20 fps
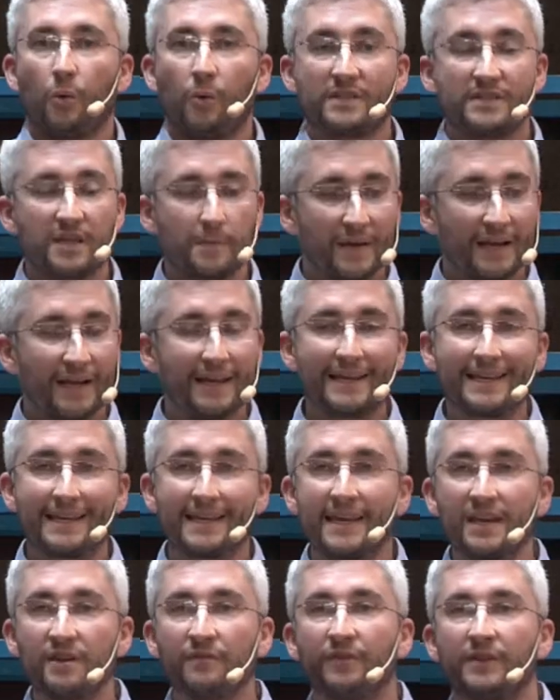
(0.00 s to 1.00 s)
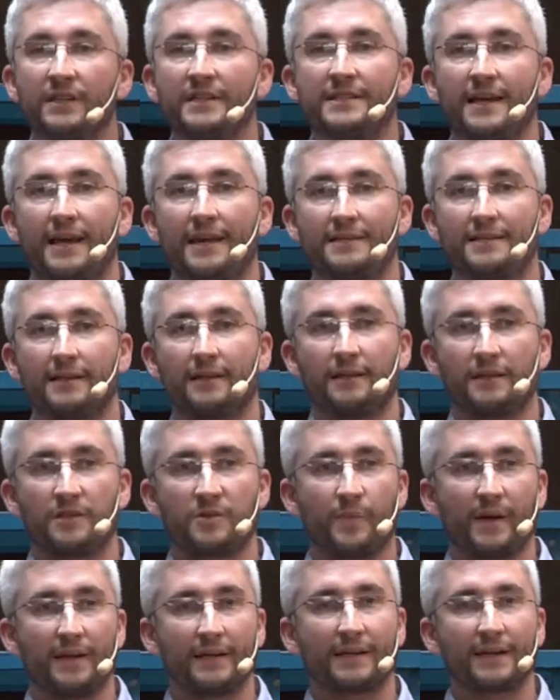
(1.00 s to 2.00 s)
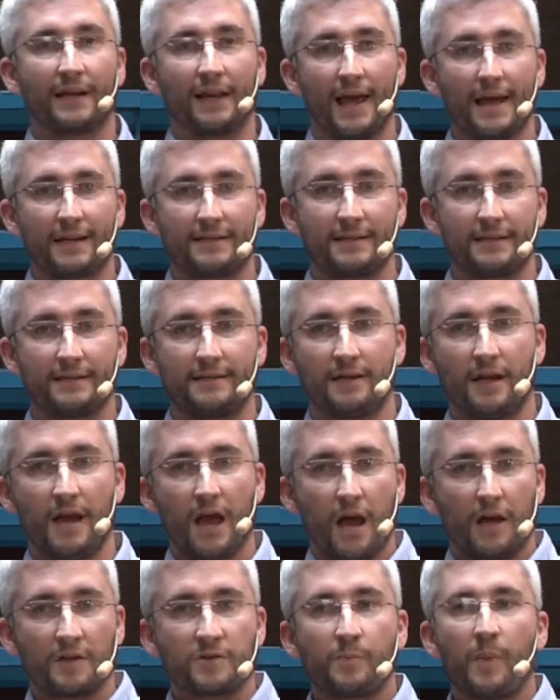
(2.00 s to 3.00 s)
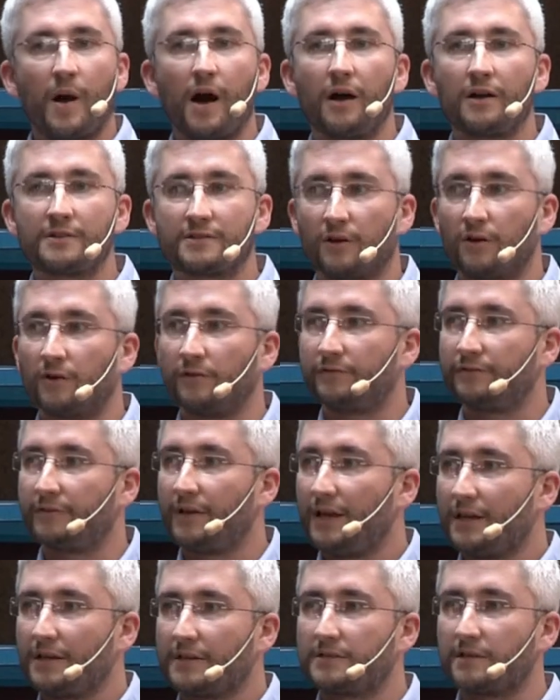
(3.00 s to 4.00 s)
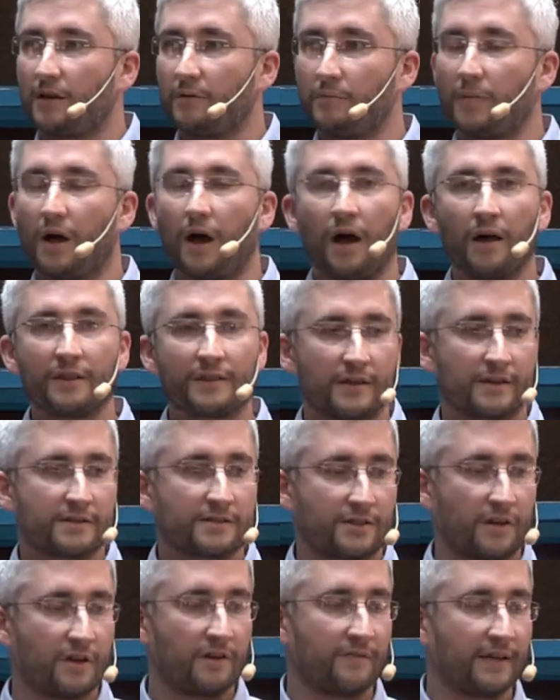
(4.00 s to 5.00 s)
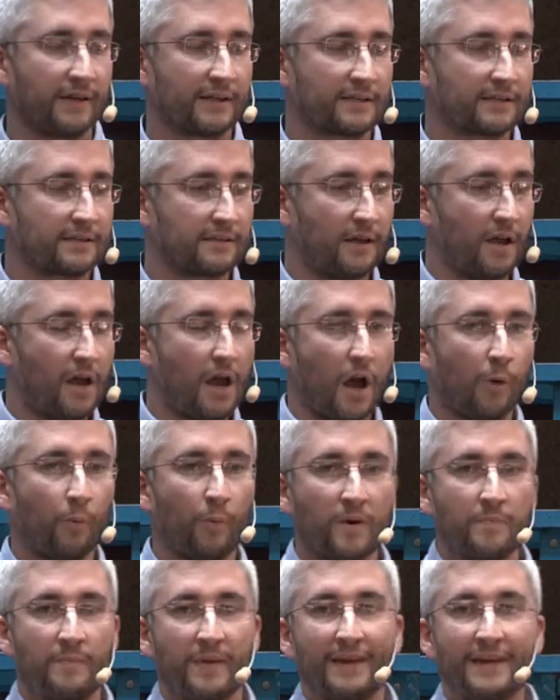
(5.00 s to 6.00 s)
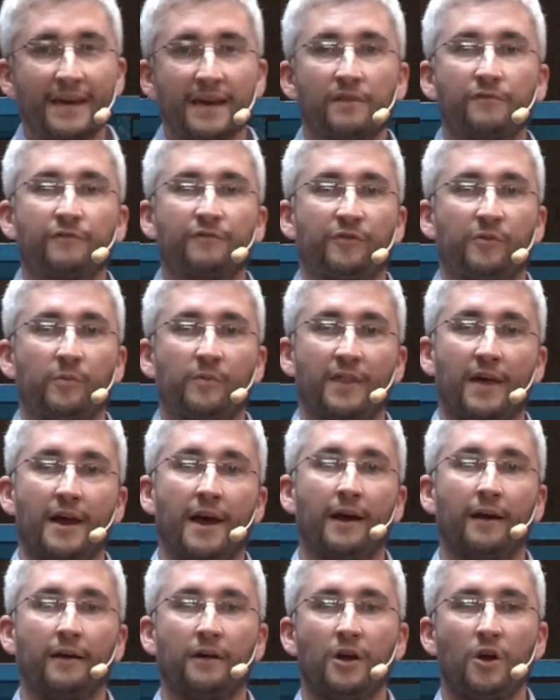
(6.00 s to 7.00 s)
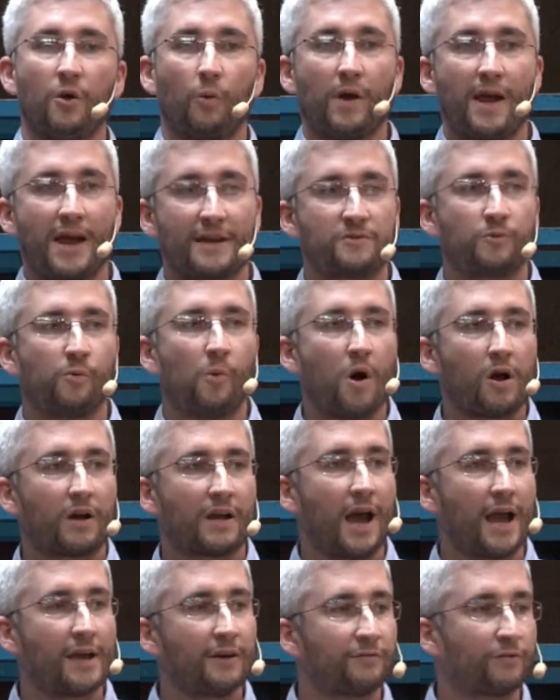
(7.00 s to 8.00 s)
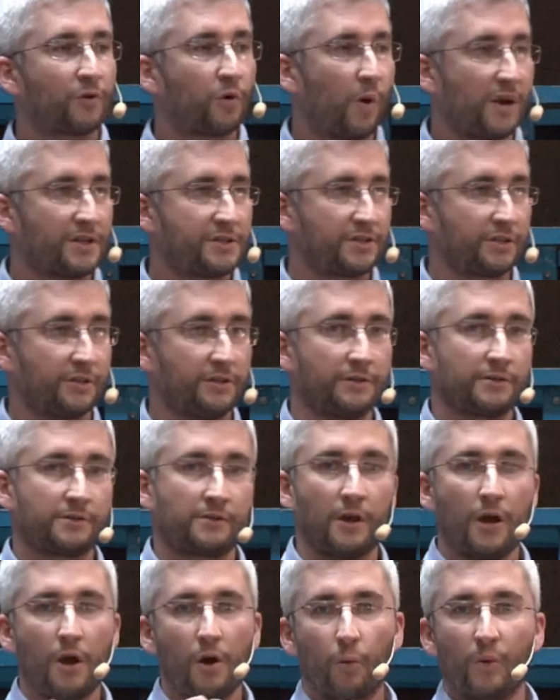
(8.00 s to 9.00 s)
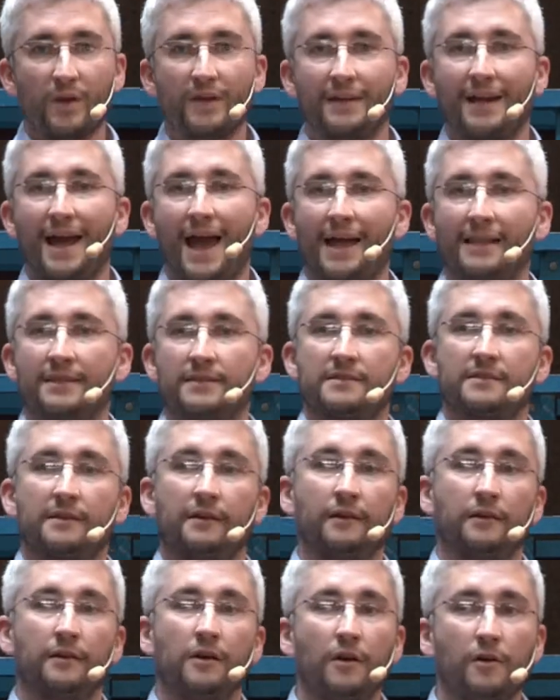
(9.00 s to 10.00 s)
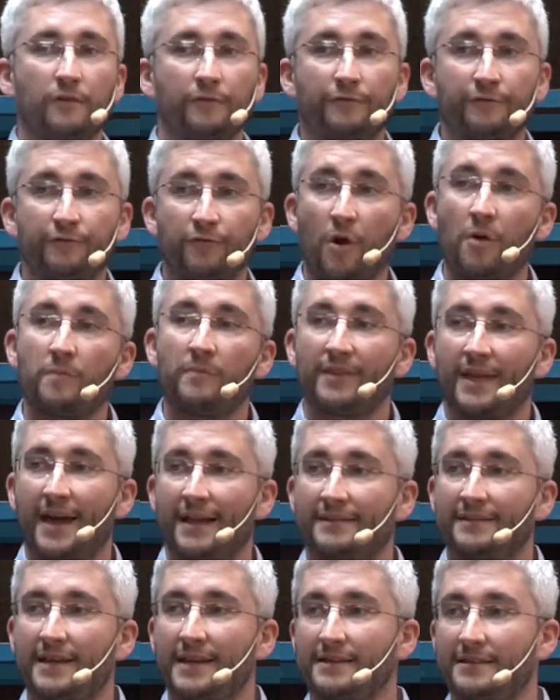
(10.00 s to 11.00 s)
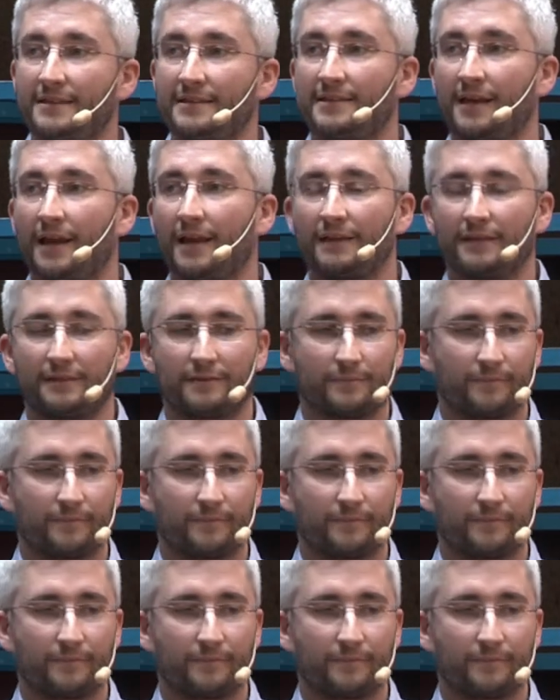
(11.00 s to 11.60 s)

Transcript: We're typically given data that's been collected as part of some other service, and we begin from there. We ask what kind of questions we can answer from that data set.